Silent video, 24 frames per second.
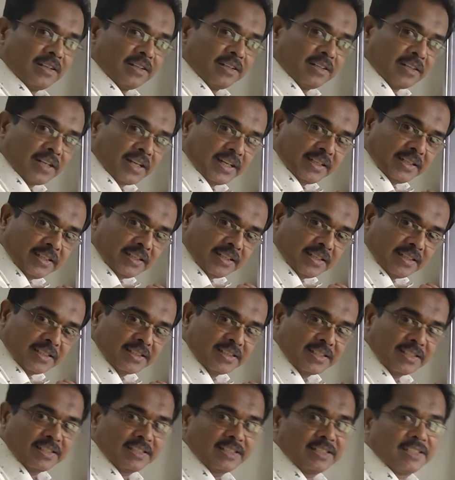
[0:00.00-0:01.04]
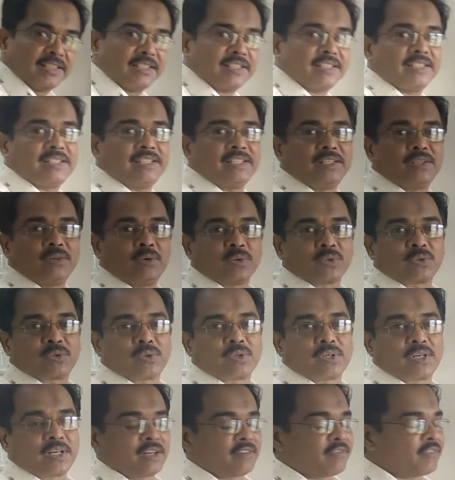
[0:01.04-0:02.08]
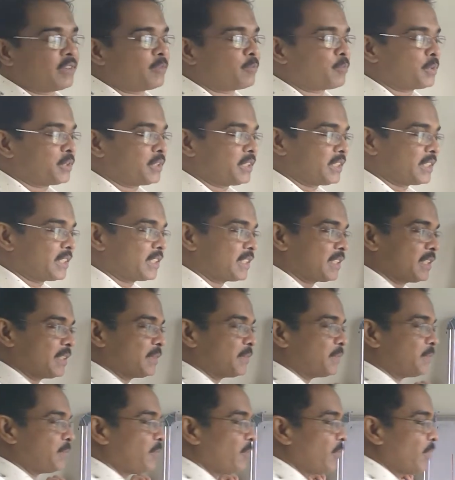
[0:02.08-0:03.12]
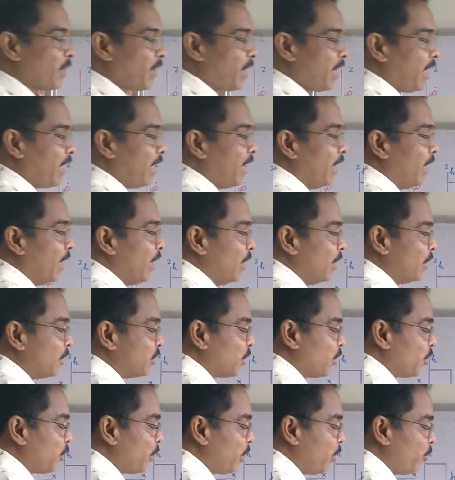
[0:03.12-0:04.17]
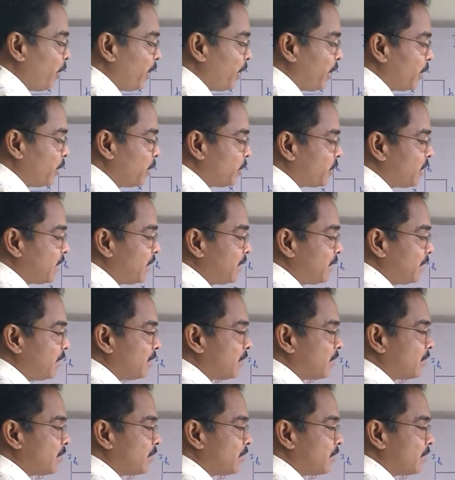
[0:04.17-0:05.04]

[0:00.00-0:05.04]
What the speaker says: 90 degree in orthographic projection. Okay. So we'll be using